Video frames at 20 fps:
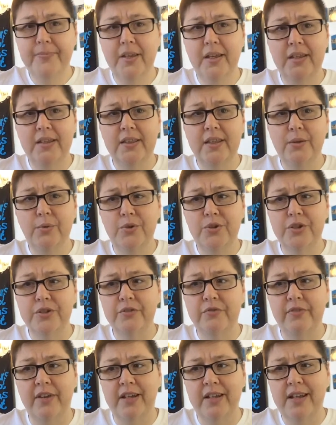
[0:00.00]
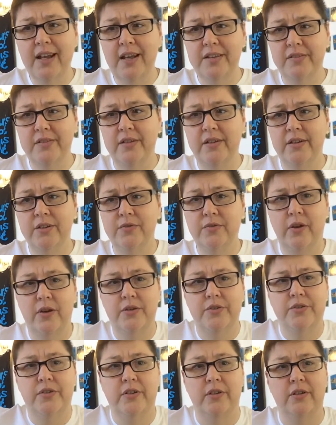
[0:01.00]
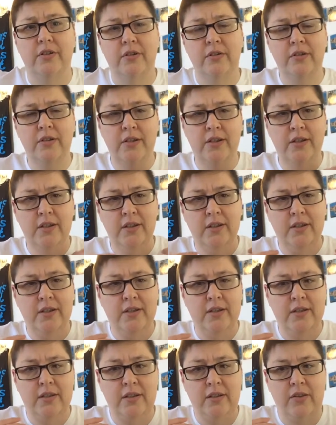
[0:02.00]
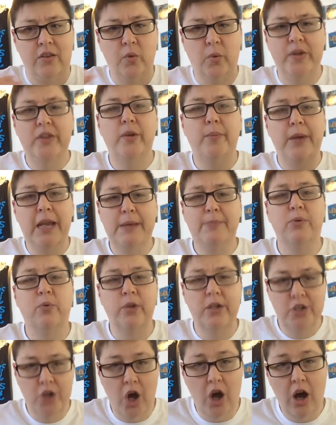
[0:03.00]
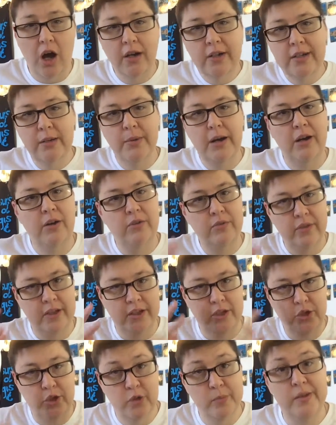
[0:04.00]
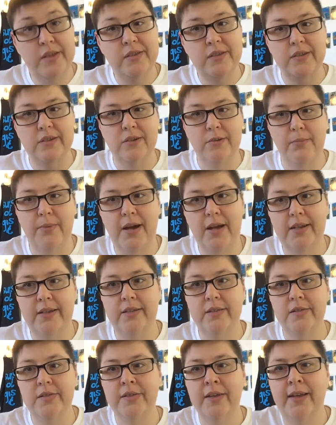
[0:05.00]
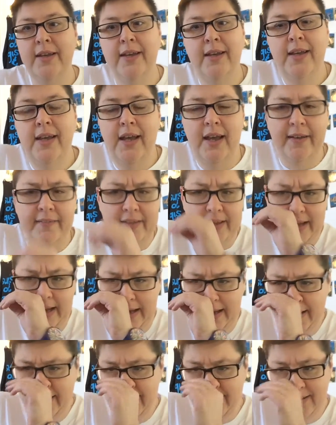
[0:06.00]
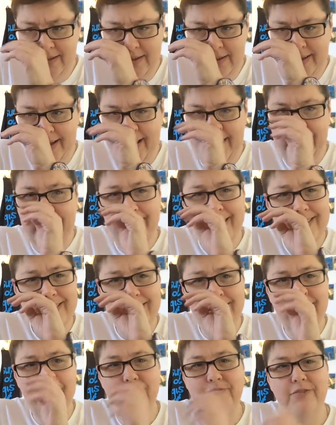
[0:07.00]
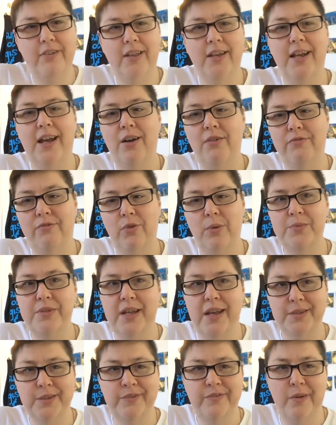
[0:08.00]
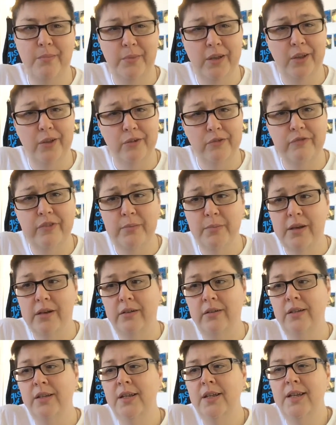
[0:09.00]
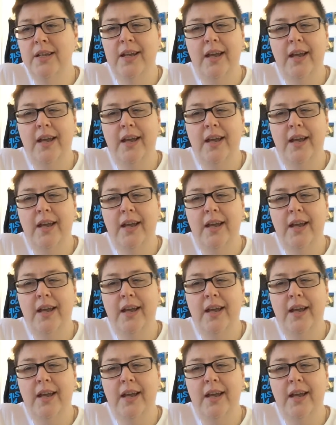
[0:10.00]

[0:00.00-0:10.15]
Like, they were just fantastic as far as the way their paperwork talked about, like, humans and your bodies. And, like, I hate filling out forms that ask if I'm male or female.